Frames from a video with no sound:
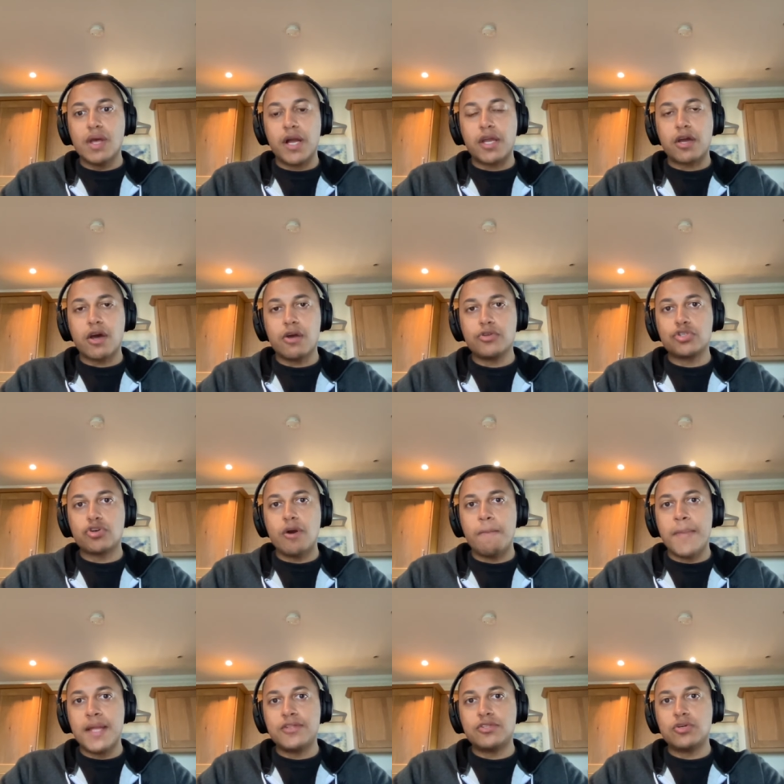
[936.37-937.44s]
a coach or a
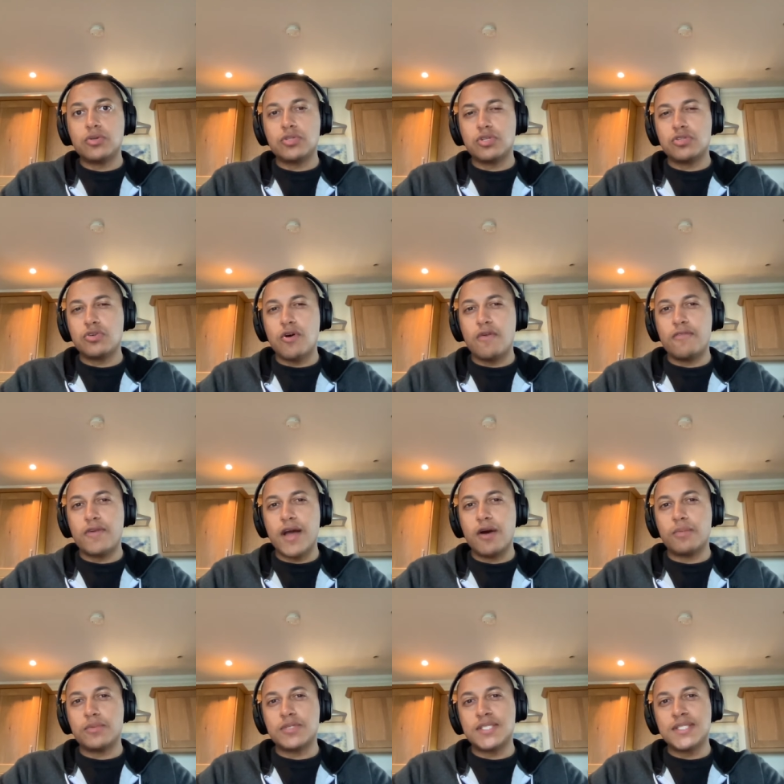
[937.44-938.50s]
mentor to sort of
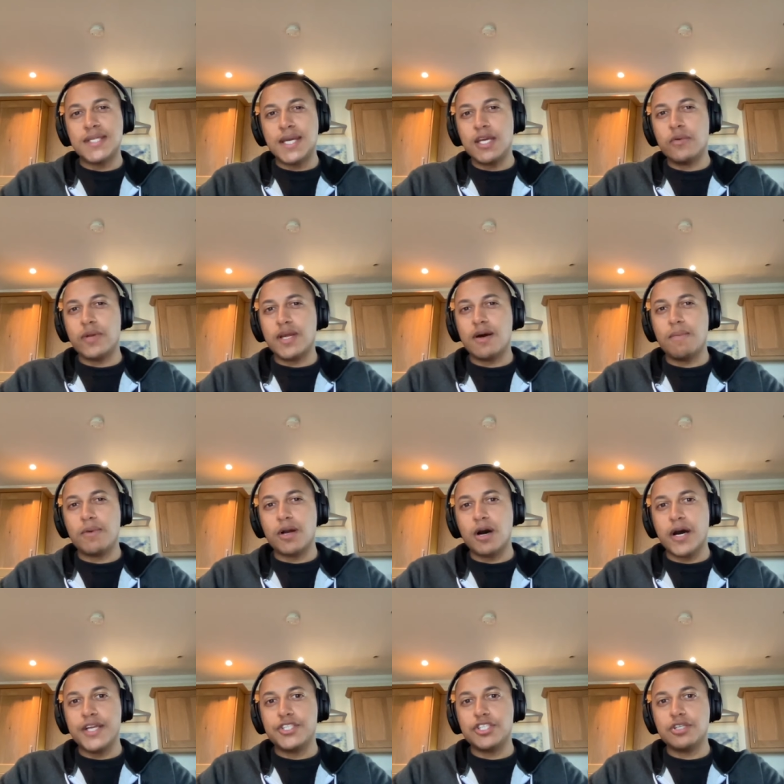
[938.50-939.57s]
help steer you and help
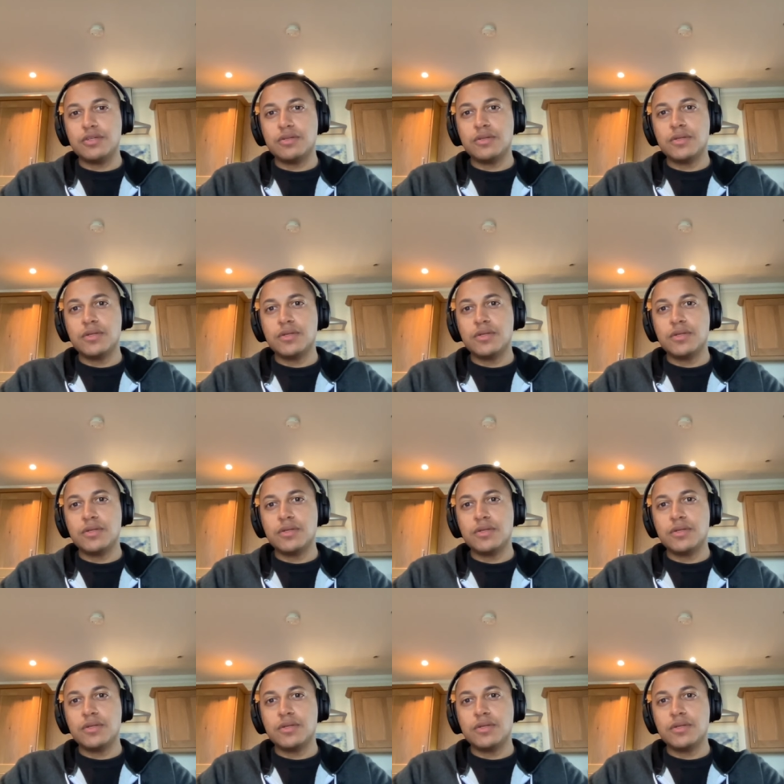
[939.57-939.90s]
guide you.